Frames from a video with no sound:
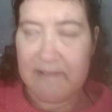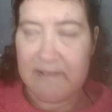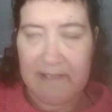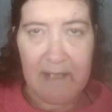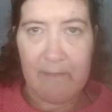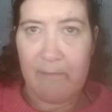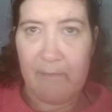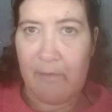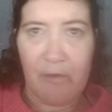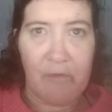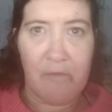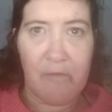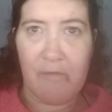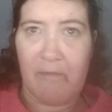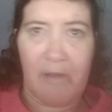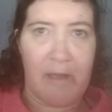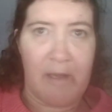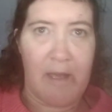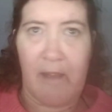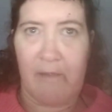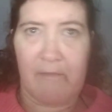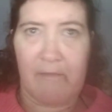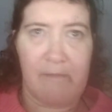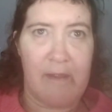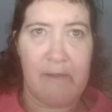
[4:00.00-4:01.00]
Same with the other
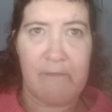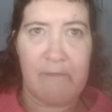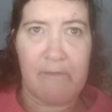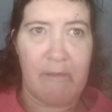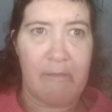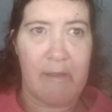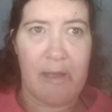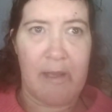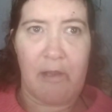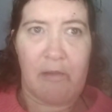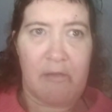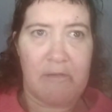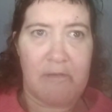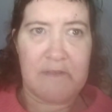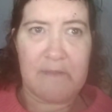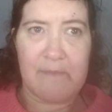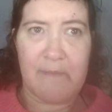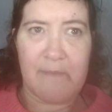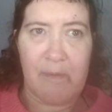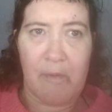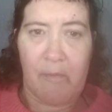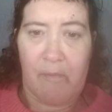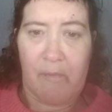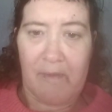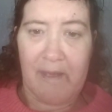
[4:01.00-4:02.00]
one, if I went over to
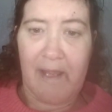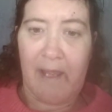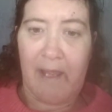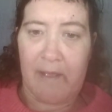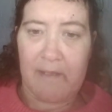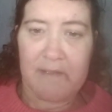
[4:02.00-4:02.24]
my mum and